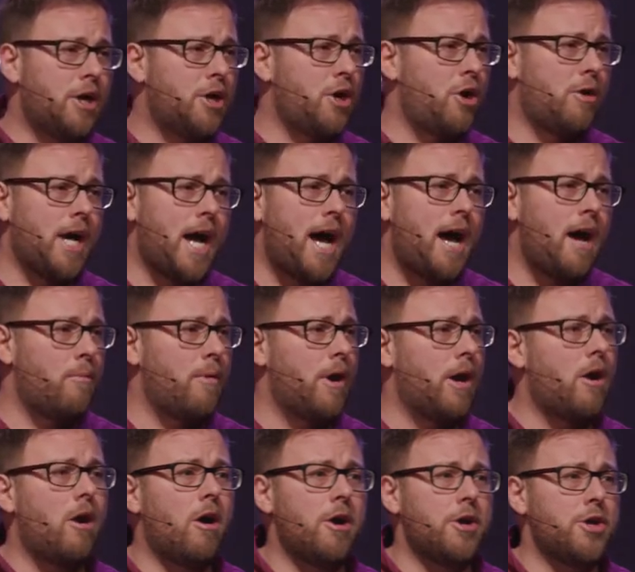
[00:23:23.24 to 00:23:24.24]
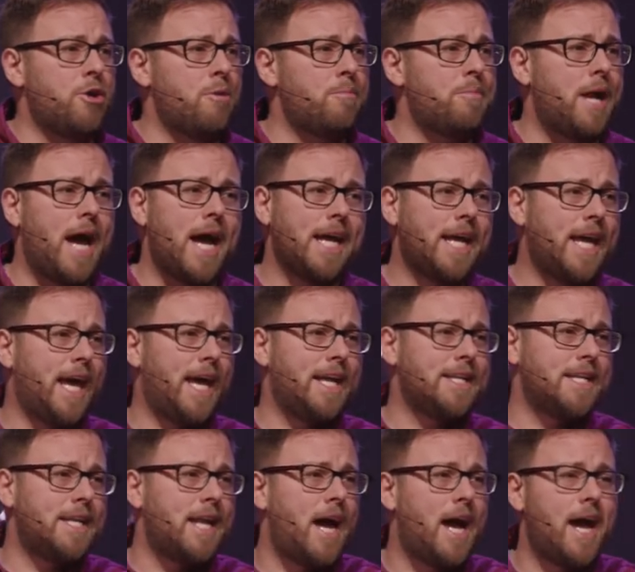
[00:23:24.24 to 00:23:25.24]
go, "God, where are you?" But I can't
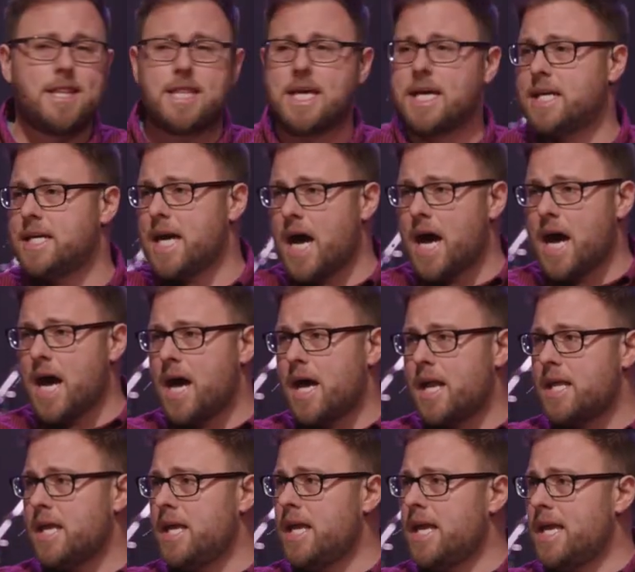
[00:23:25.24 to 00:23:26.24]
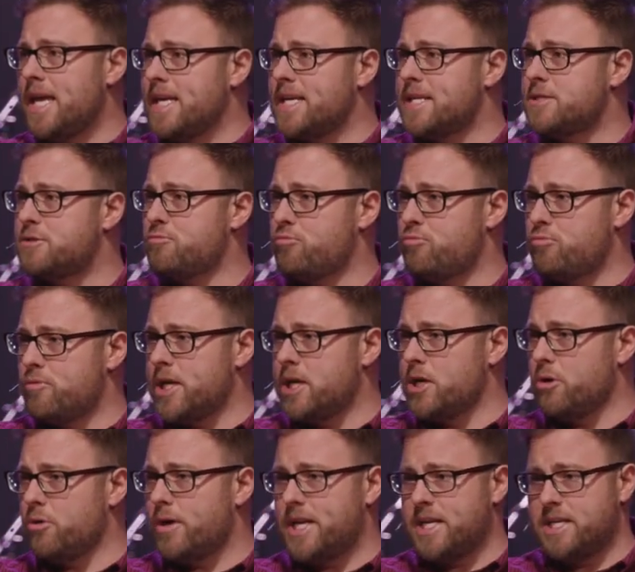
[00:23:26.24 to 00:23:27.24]
deny that God is
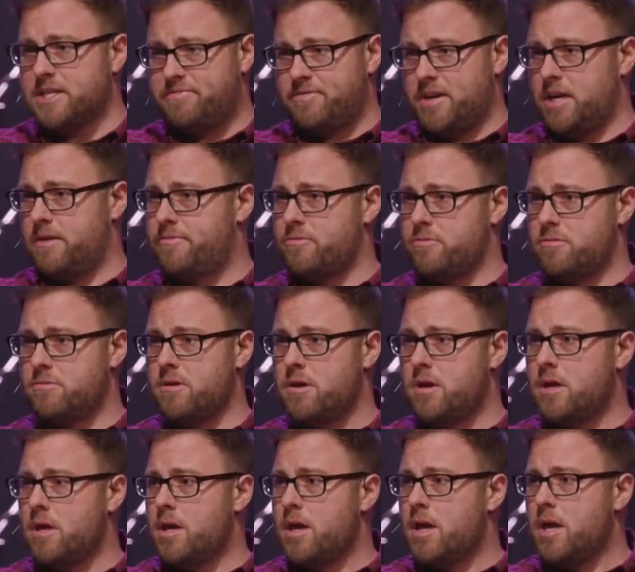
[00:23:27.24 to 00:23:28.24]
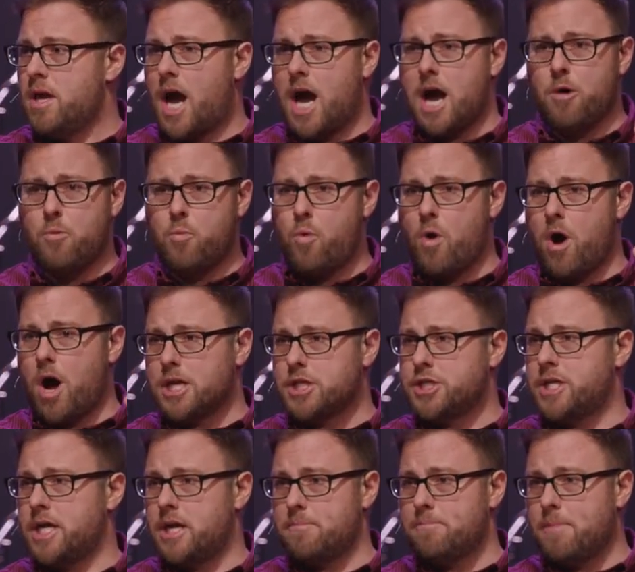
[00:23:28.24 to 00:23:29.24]
real and he's faithful. I
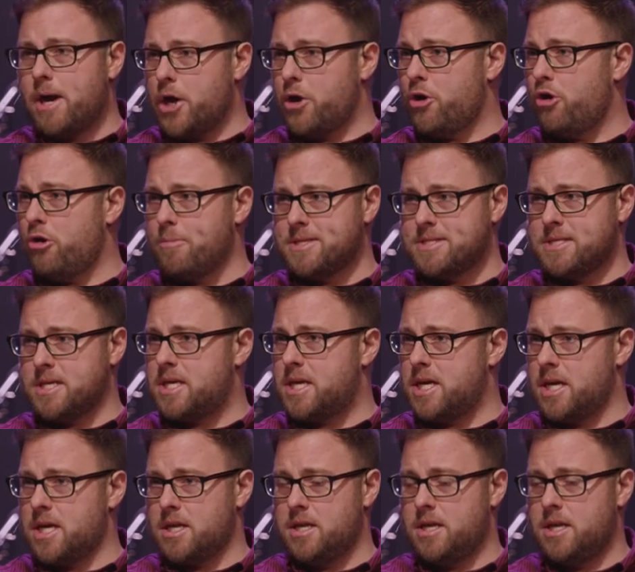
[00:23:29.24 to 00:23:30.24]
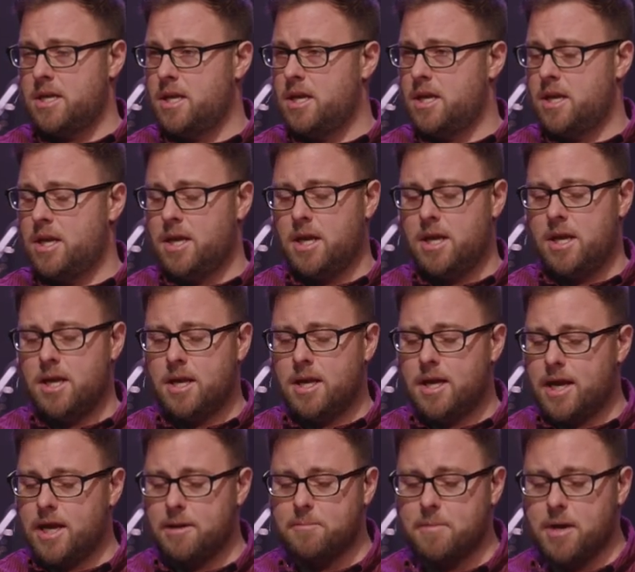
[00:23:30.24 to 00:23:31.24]
watched it in my home as a kid.
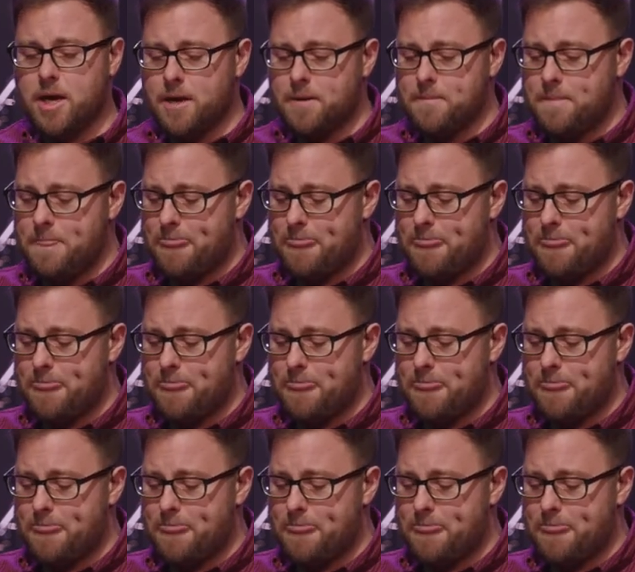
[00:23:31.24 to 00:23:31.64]
Amen.